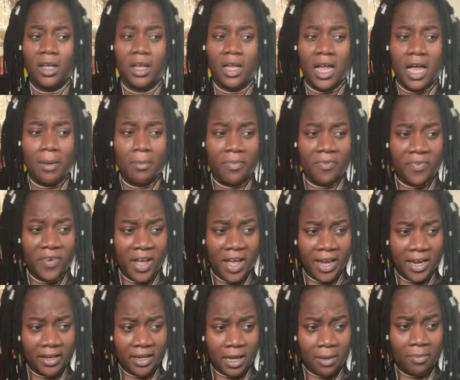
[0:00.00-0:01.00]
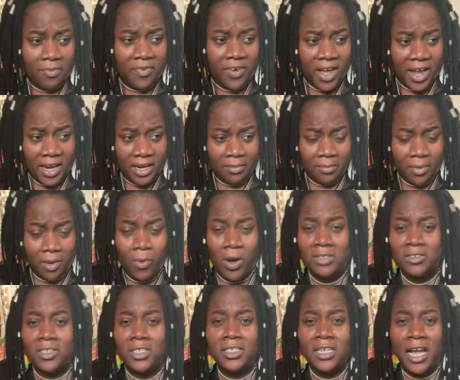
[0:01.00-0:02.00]
I'm fine. But
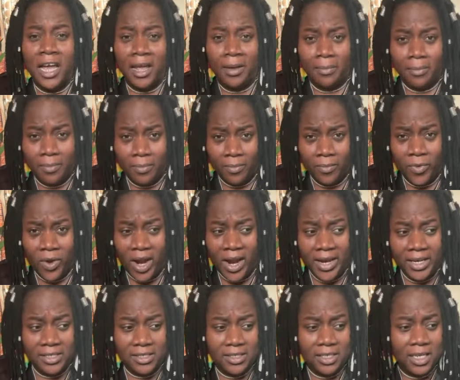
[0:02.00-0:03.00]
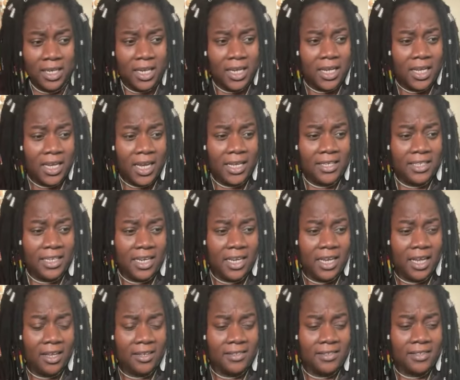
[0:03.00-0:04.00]
what's the time, right? It
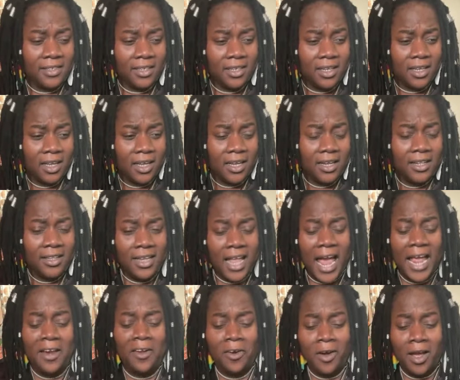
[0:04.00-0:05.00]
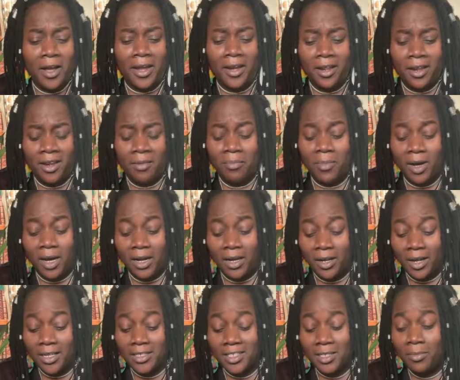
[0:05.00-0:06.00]
is 9 o'clock in the
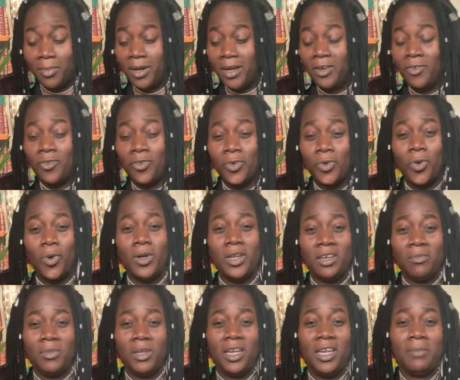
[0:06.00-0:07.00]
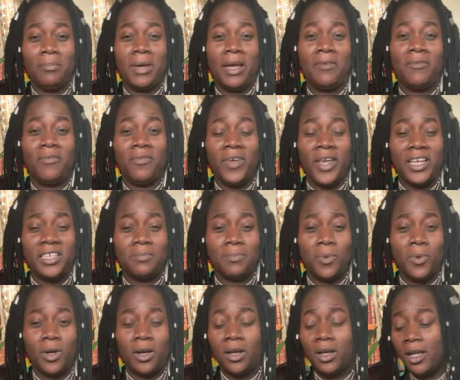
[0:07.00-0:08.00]
morning and somebody trolling me in my
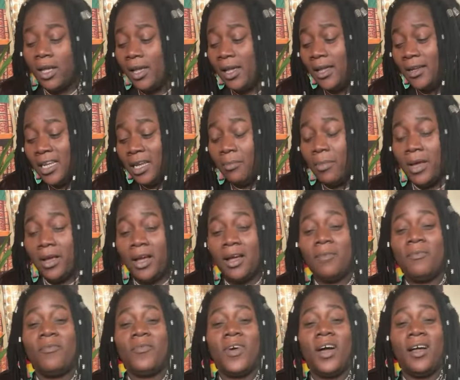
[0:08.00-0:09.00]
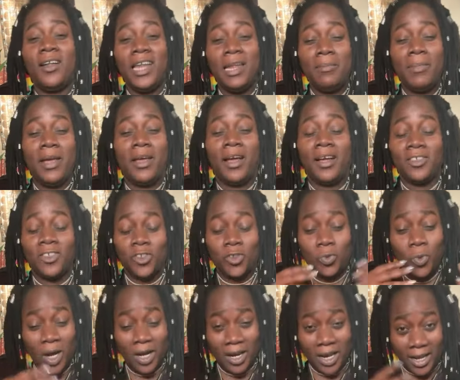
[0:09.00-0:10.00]
Facebook. They make a
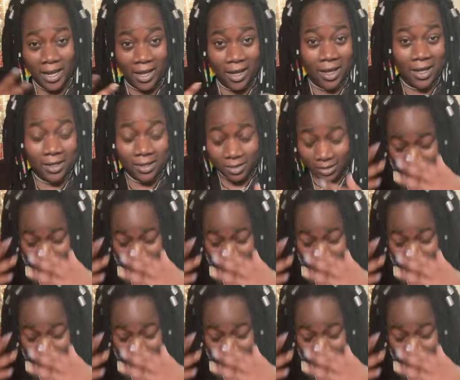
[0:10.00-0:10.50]
Shwaniyah.